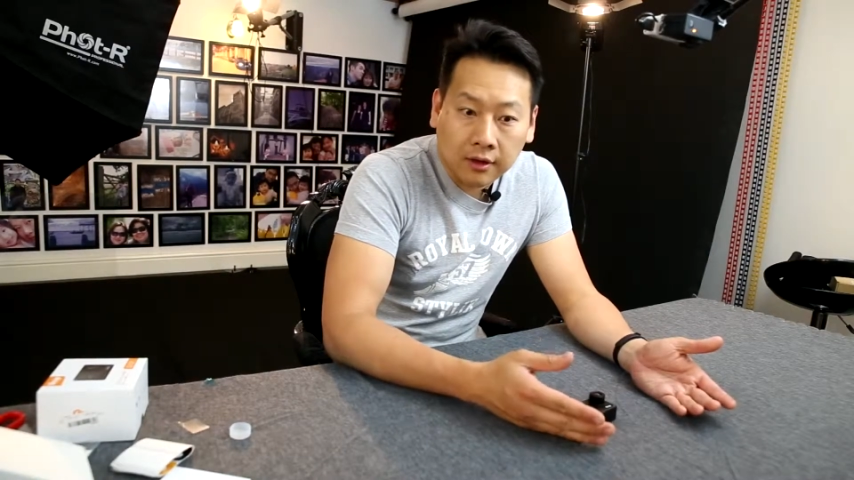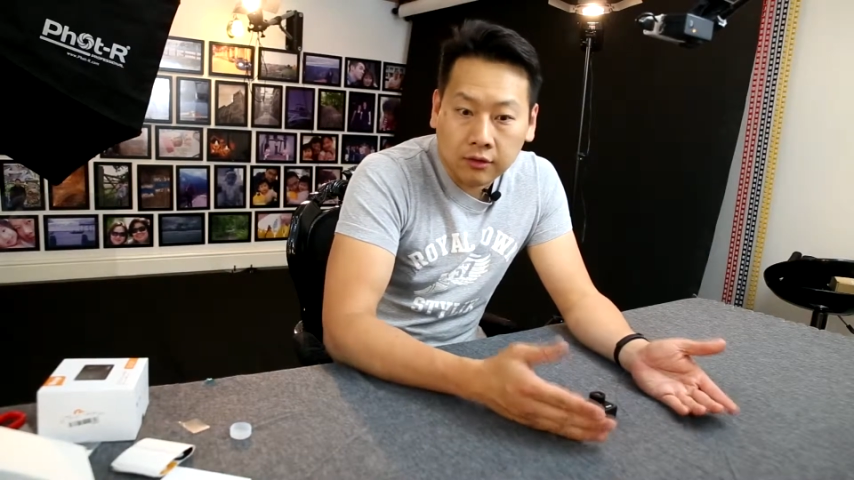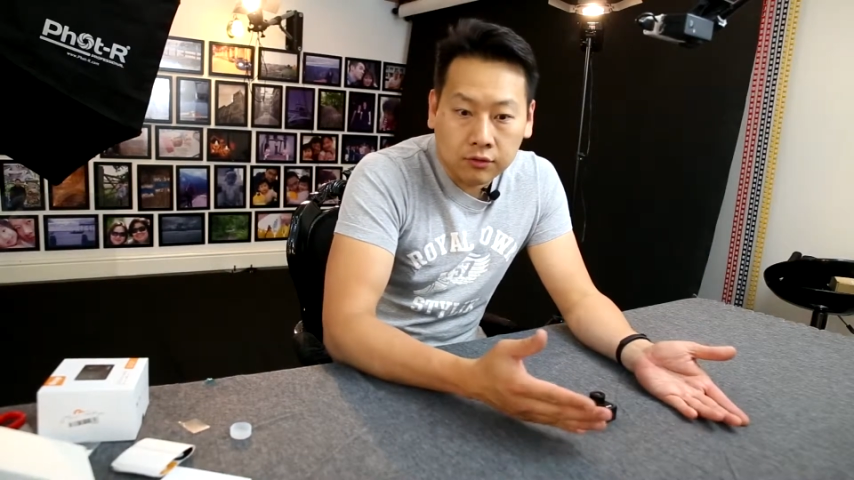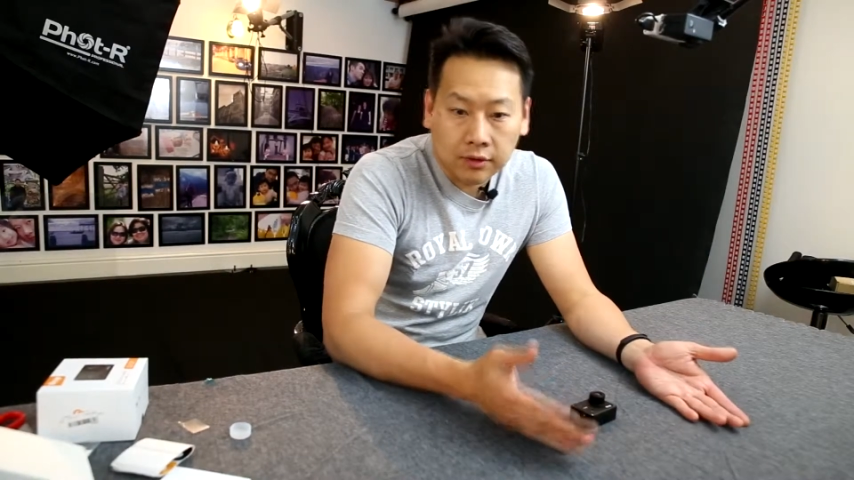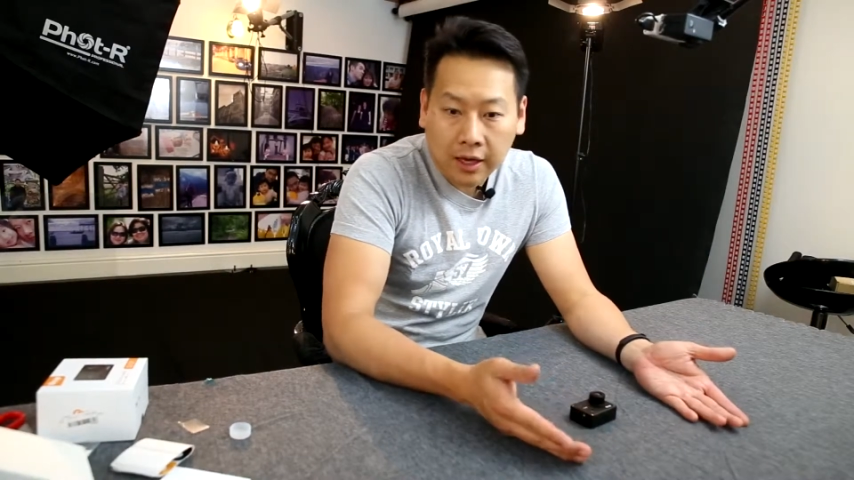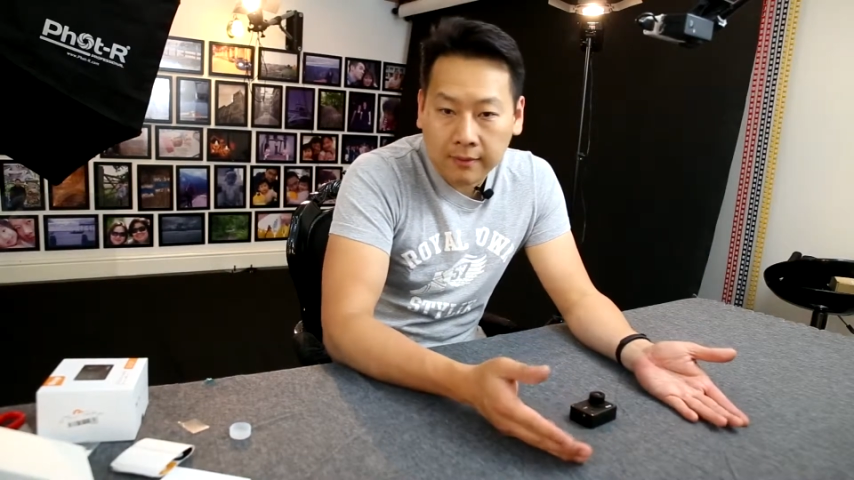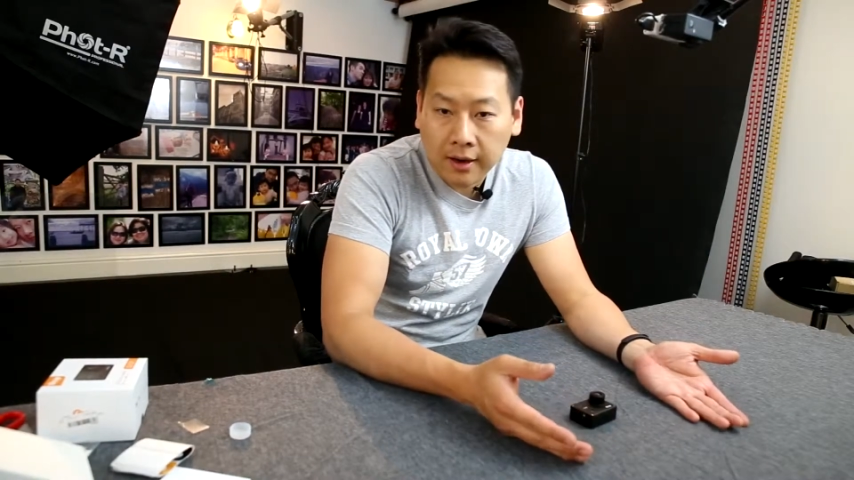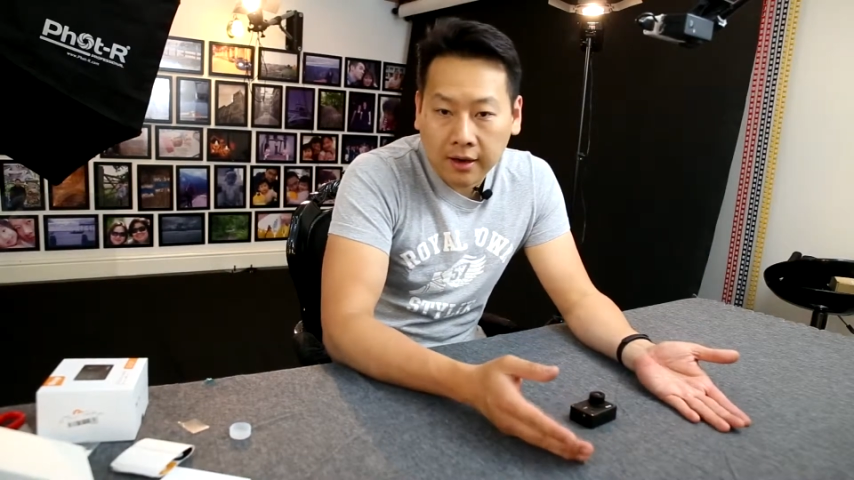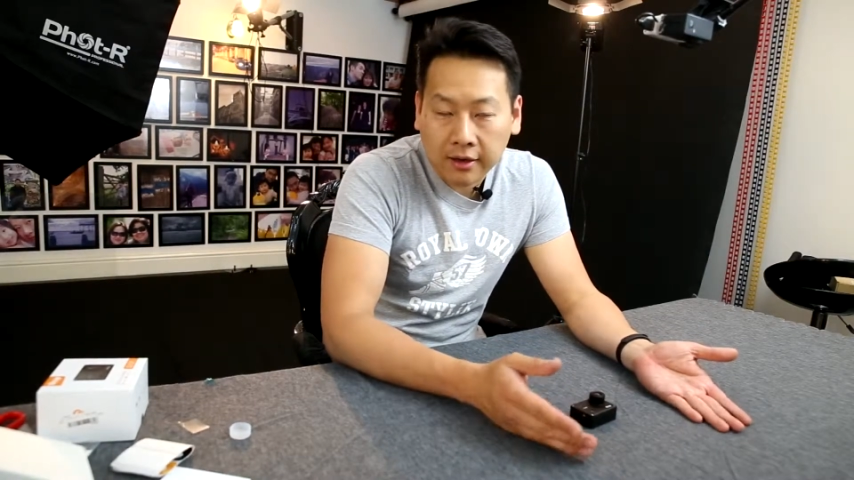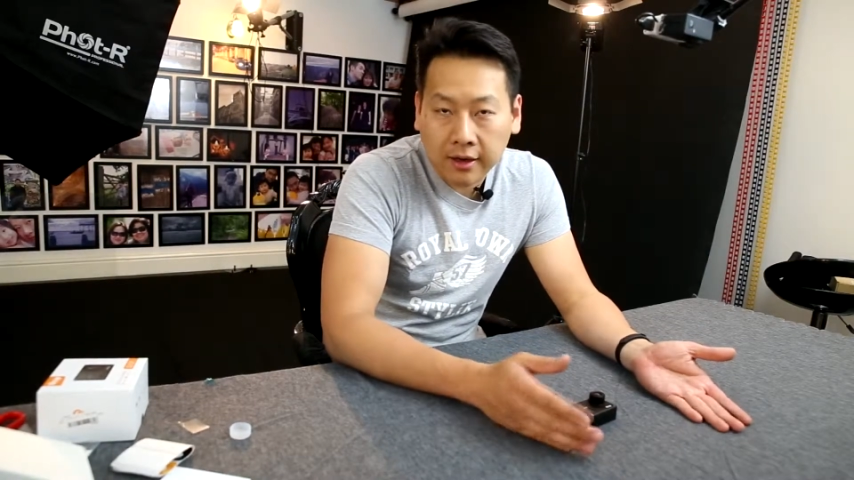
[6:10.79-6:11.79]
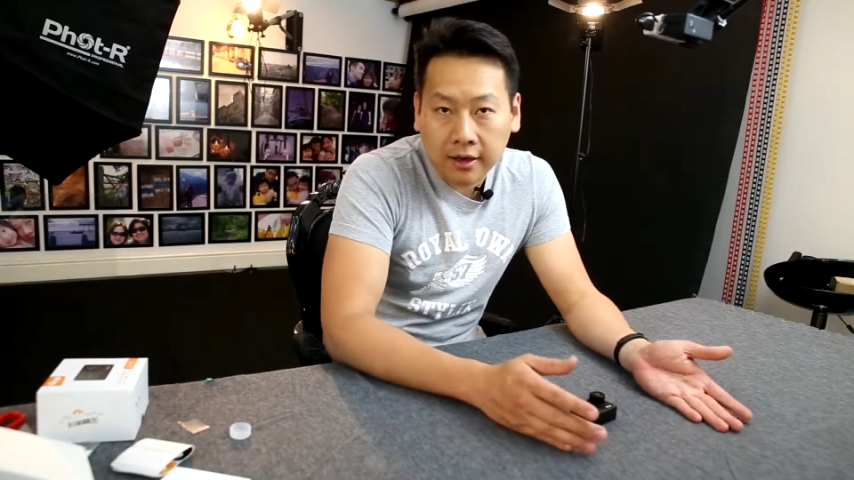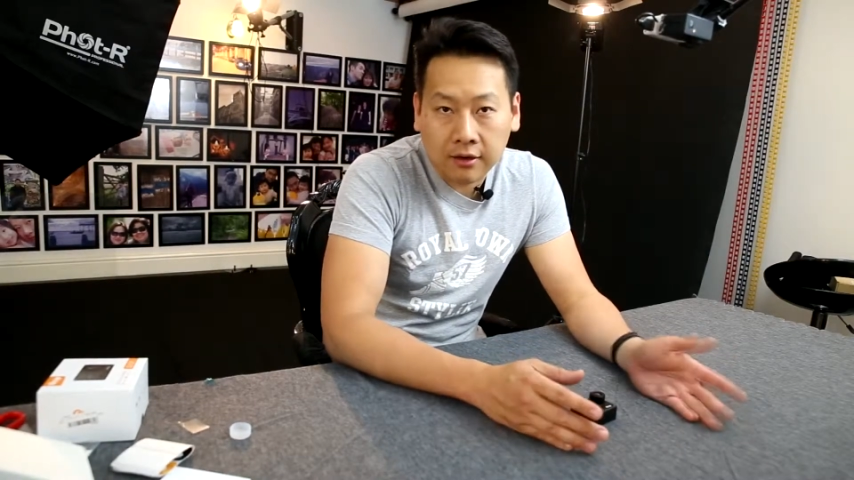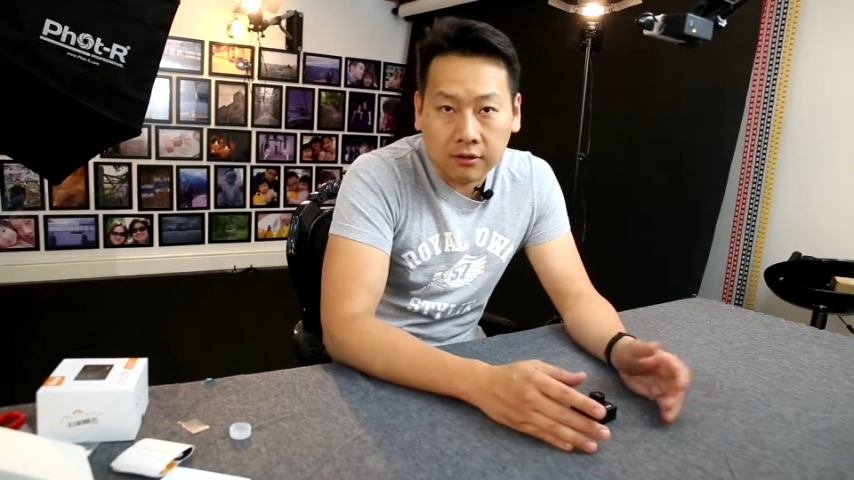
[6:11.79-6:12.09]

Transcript: a UK market